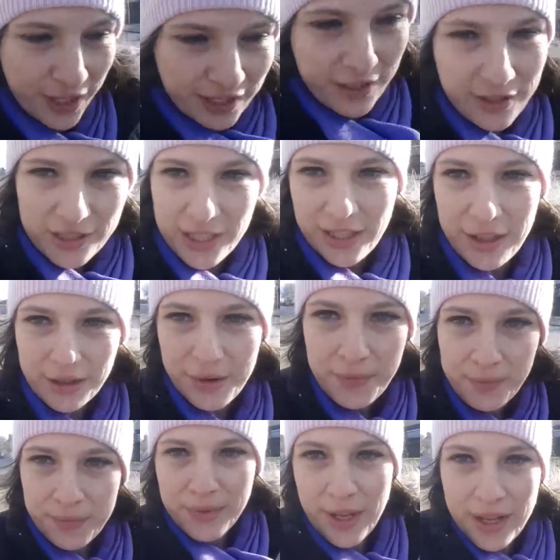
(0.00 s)
thing. She
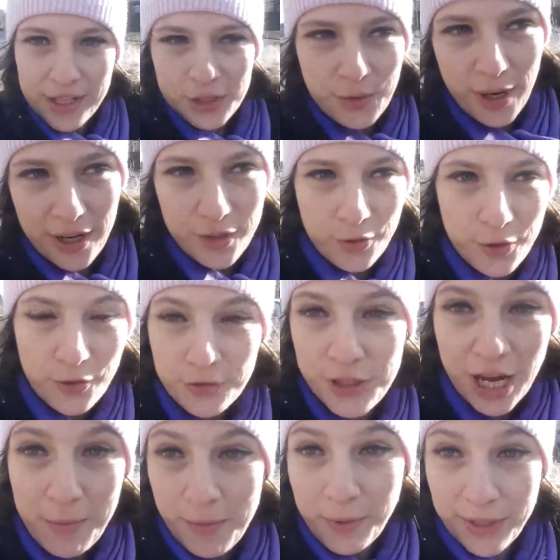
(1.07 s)
went, I don't know if
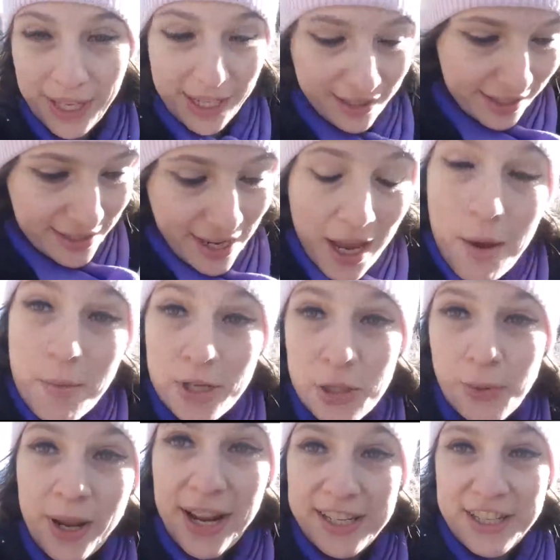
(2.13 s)
Gemma would like this, but she
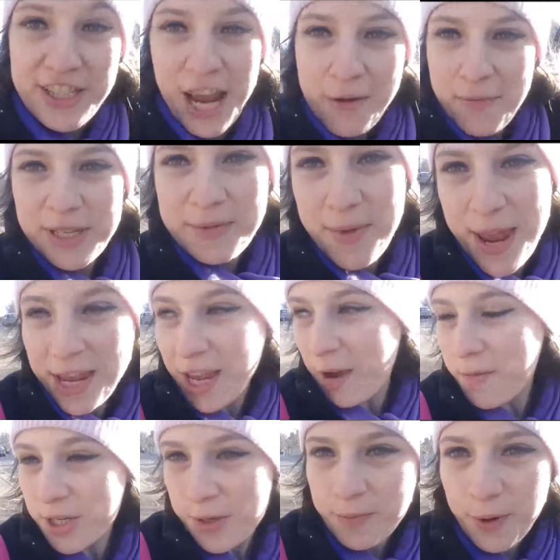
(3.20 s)
went into Gemma's
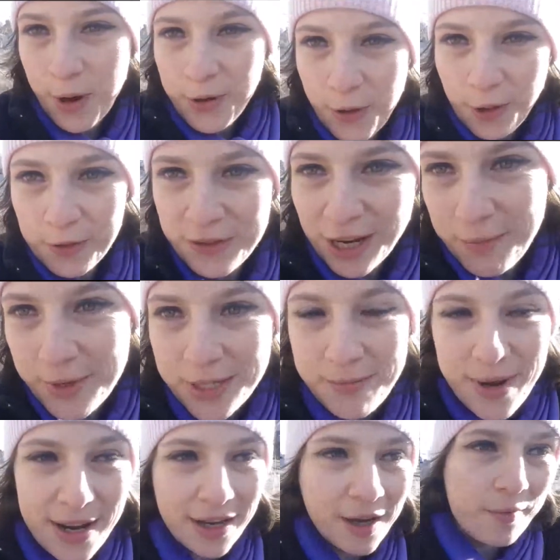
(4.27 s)
makeup. She put on all of Gemma's
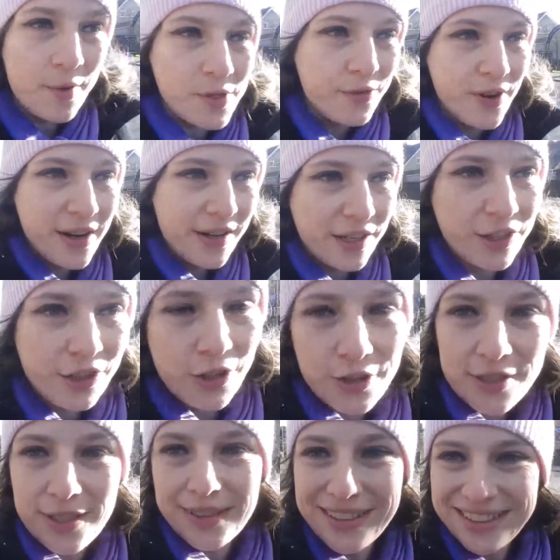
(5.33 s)
makeup. It was very
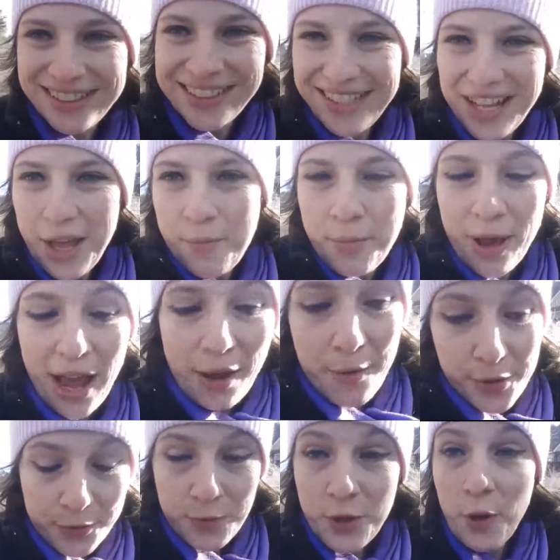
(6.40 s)
cute. But I
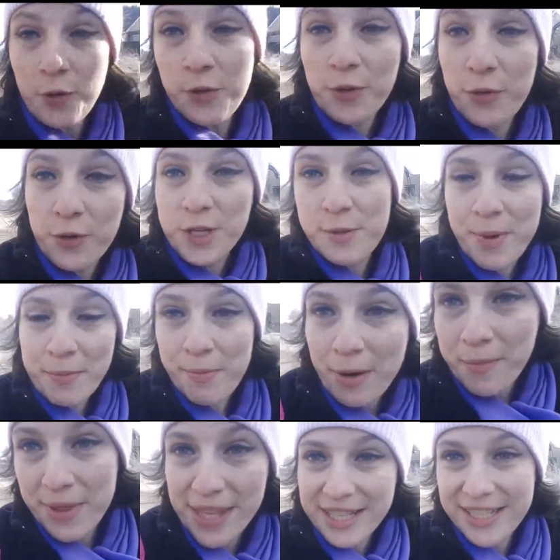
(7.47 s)
was on the phone to my
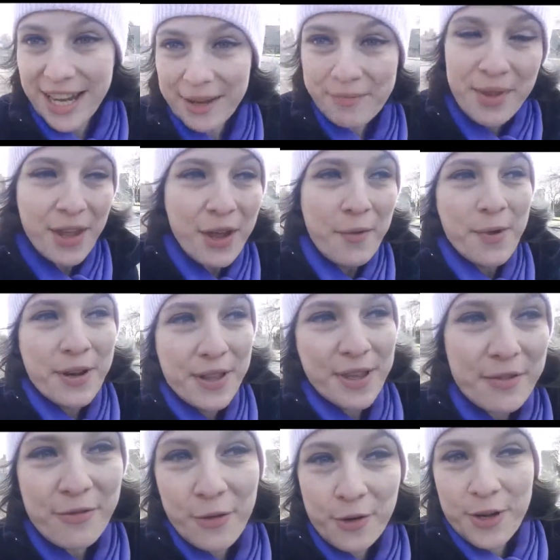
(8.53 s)
mum at the time, and
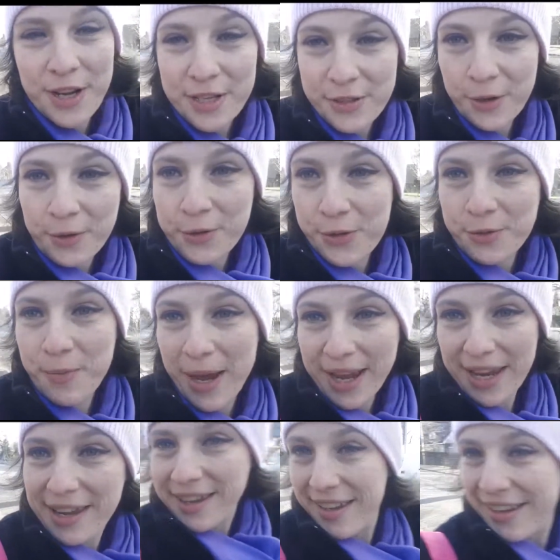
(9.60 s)
the phone is also my